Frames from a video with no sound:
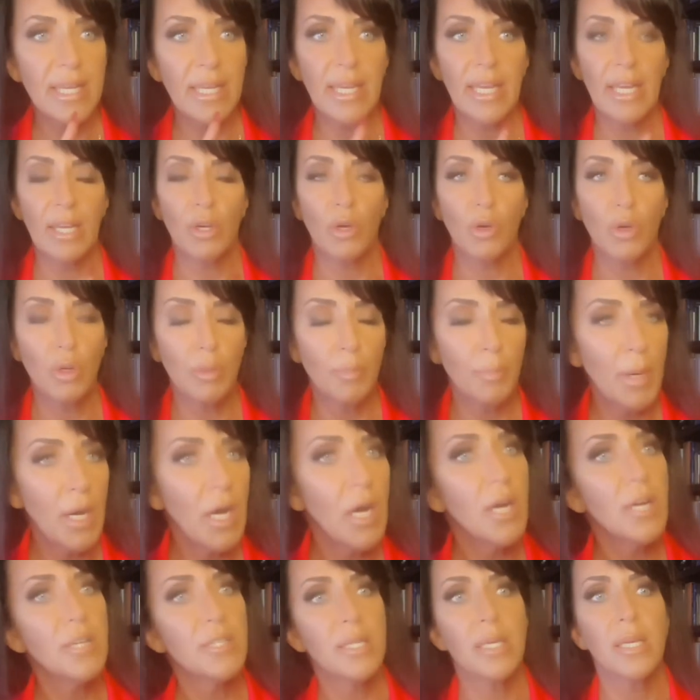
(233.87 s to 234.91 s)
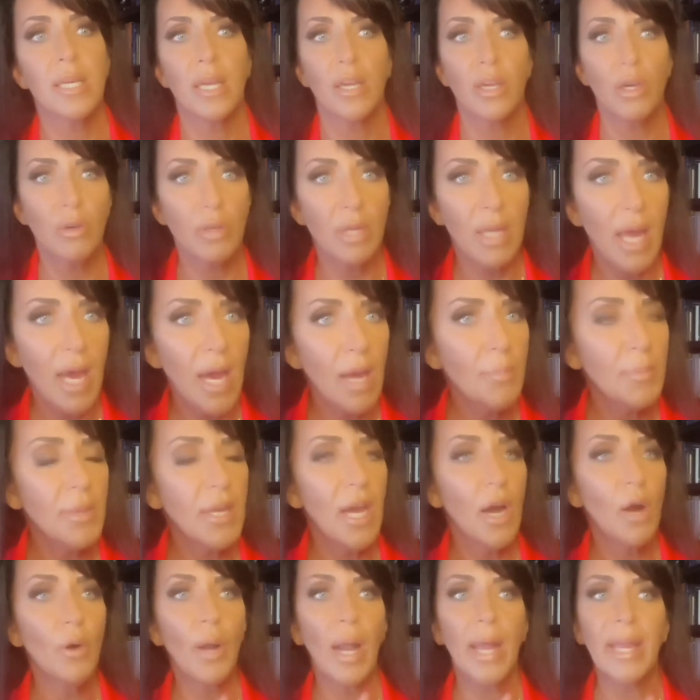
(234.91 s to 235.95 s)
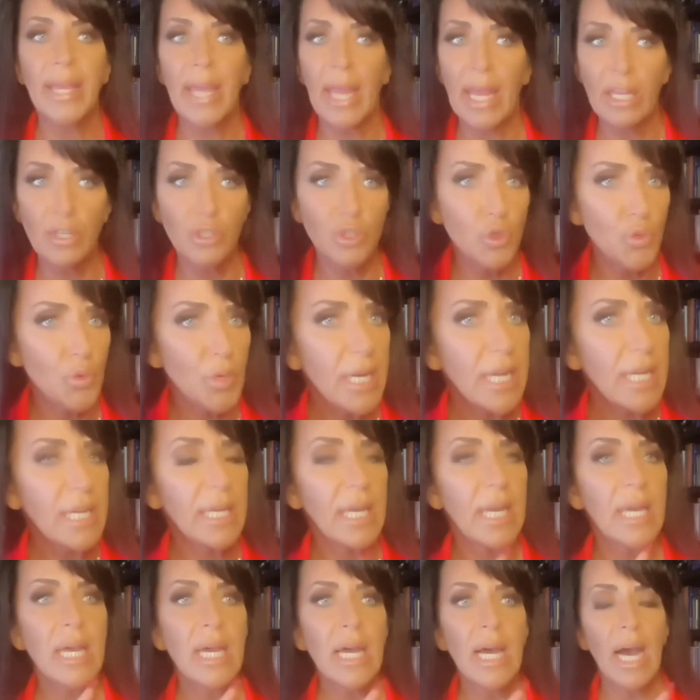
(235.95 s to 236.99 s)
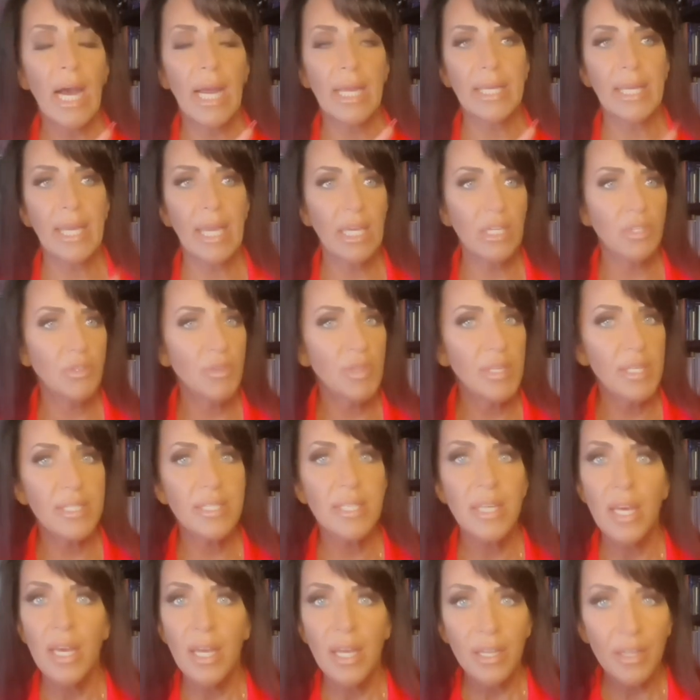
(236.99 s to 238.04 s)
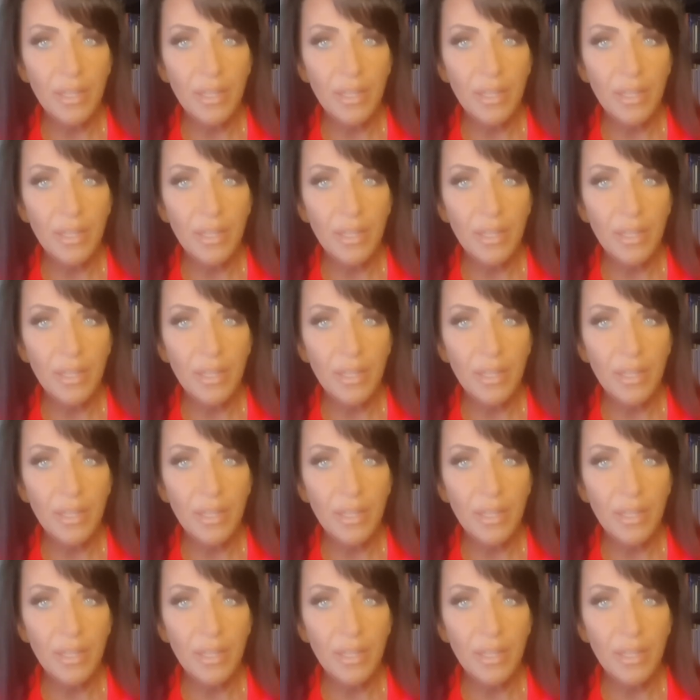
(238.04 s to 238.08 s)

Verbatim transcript: I can't go to bars, I can't go to happy hour, I can't drink, I can't do this.